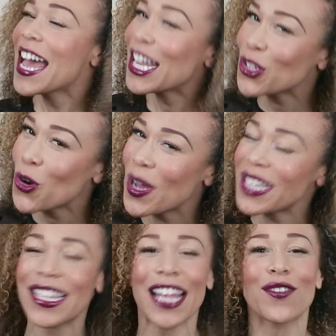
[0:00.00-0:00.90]
As always,
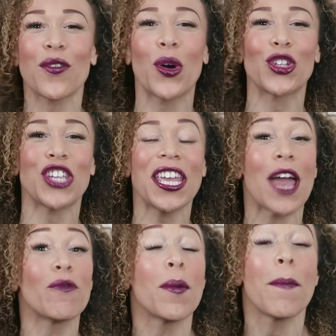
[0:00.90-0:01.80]
thanks for watching,
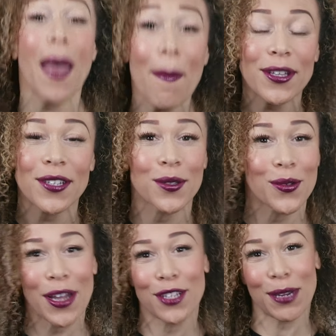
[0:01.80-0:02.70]
and remember to
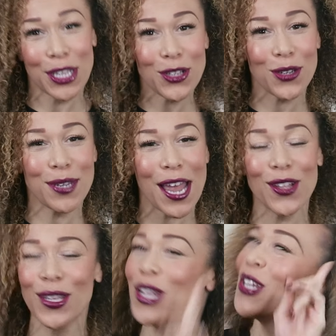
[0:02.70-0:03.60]
subscribe to my YouTube
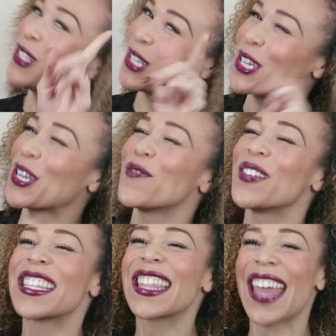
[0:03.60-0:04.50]
channel so you don't
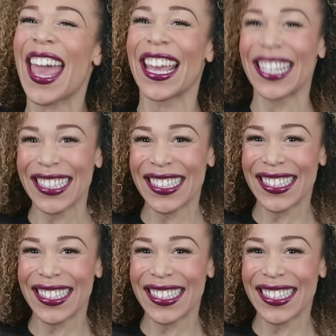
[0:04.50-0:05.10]
miss a thing.